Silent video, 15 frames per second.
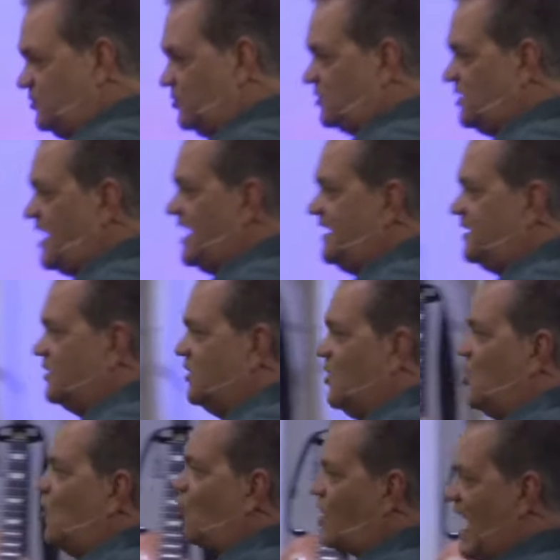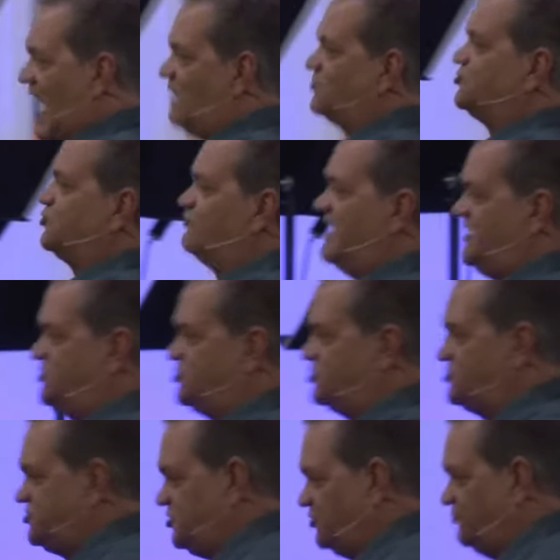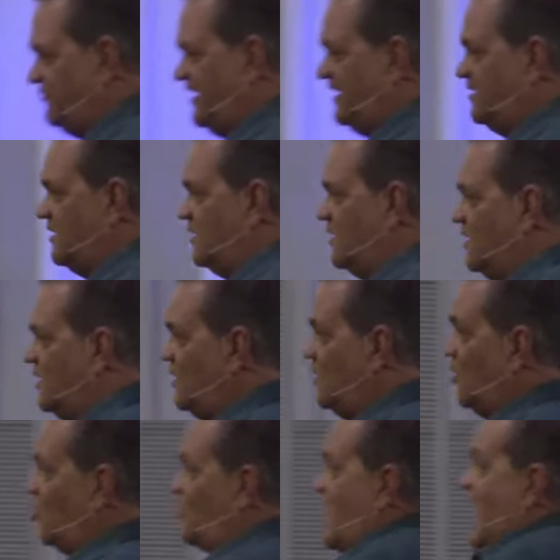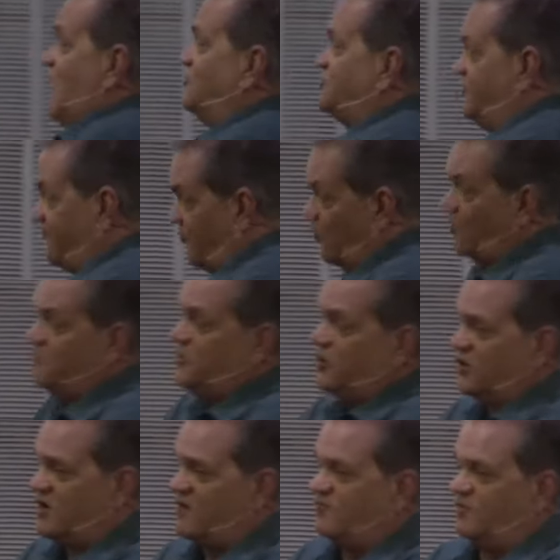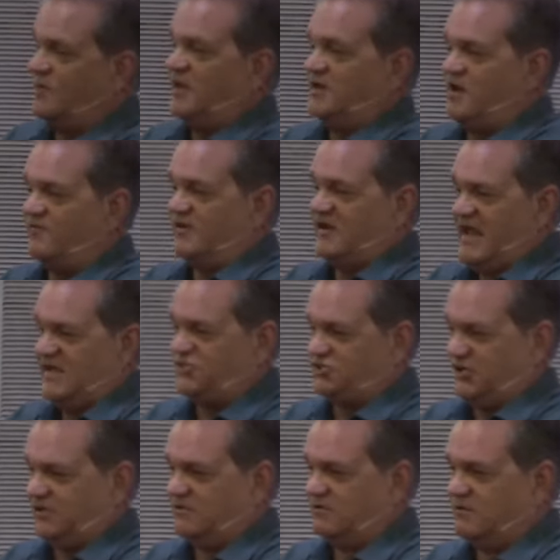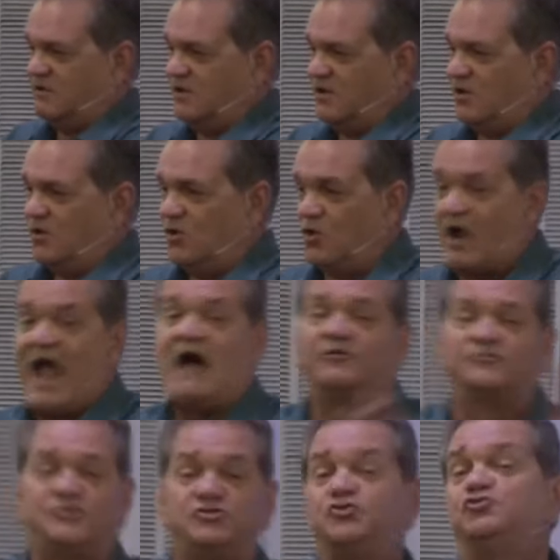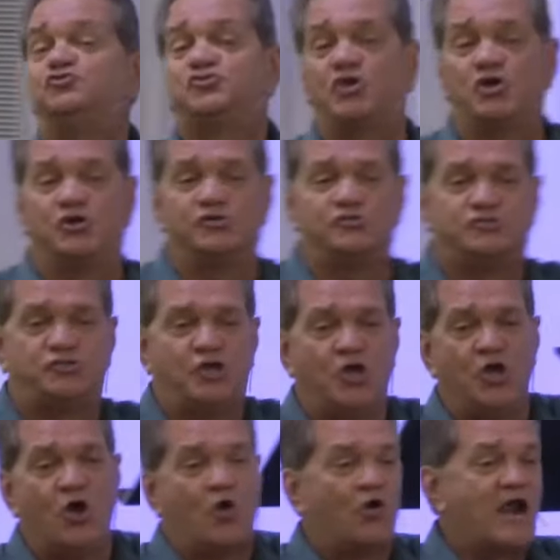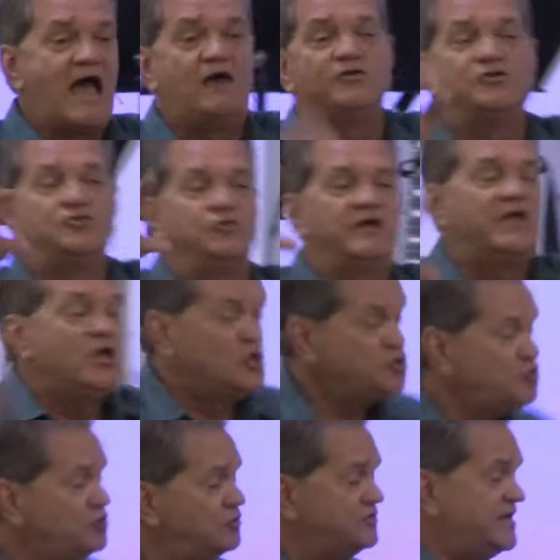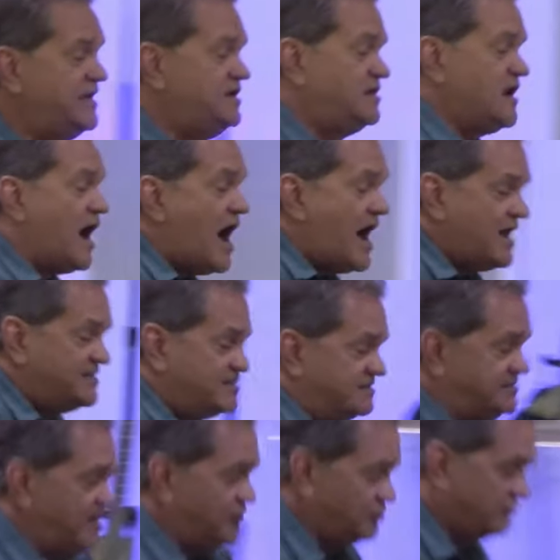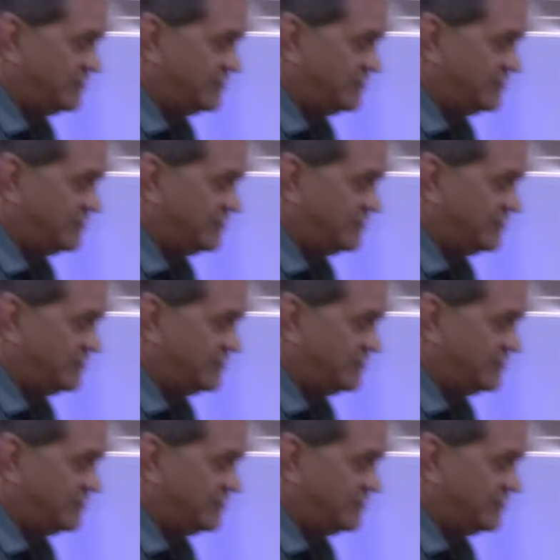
to look like or how to raise your children or how to form your government of a nation or how to do church or how to do anything. You don't need God to tell